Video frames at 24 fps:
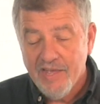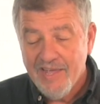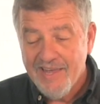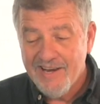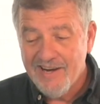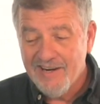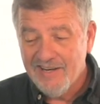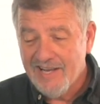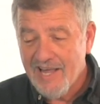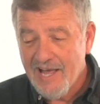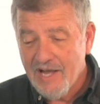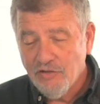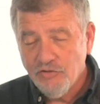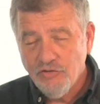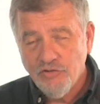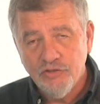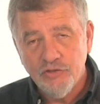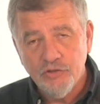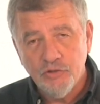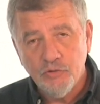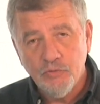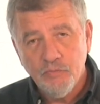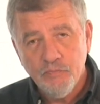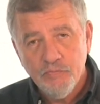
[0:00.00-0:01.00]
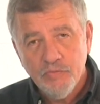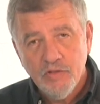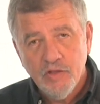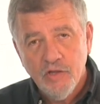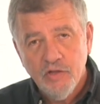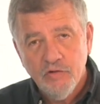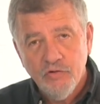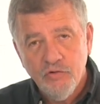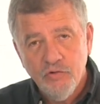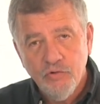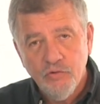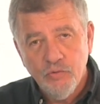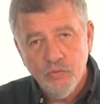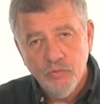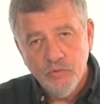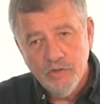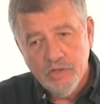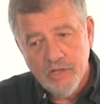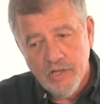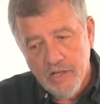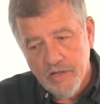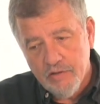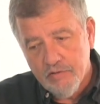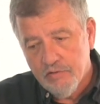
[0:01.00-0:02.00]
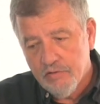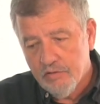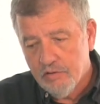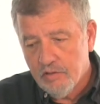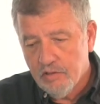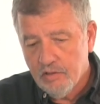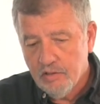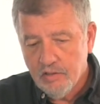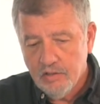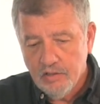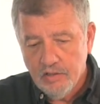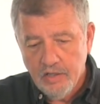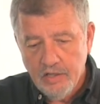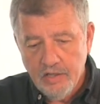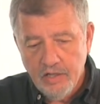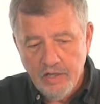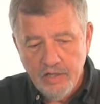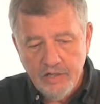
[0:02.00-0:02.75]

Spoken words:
It allows you to get the